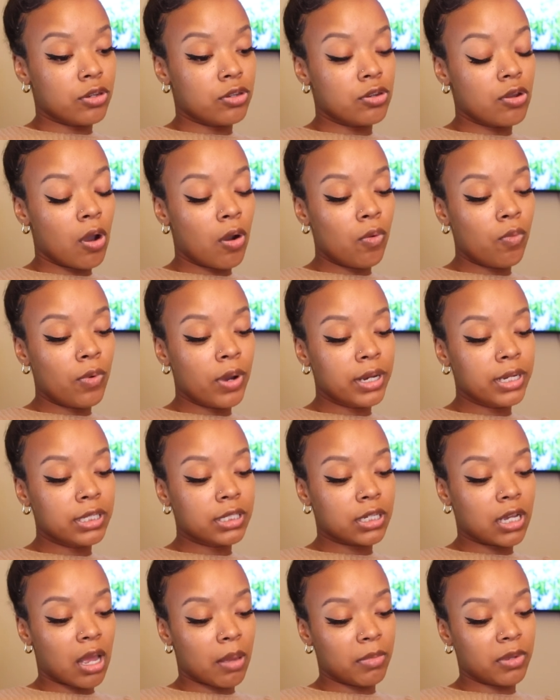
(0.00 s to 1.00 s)
No one
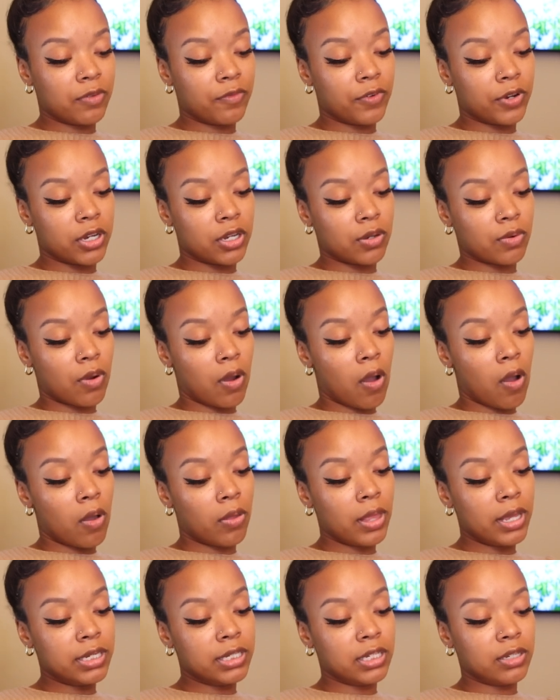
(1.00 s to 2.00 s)
is coming for you.
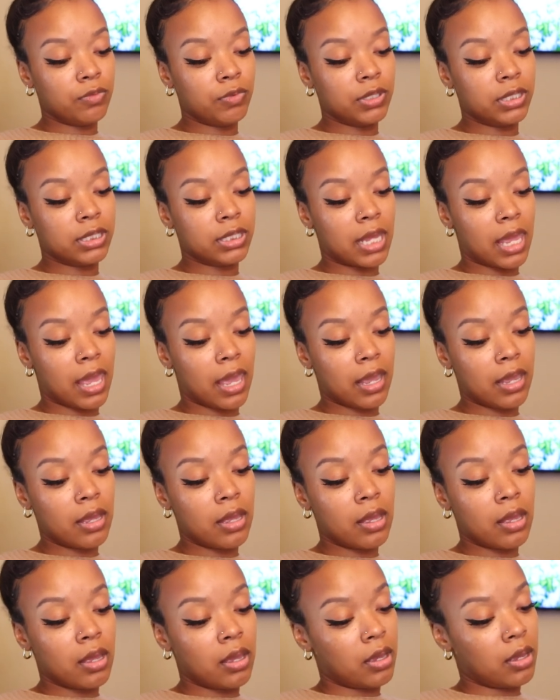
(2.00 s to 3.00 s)
All I did was say,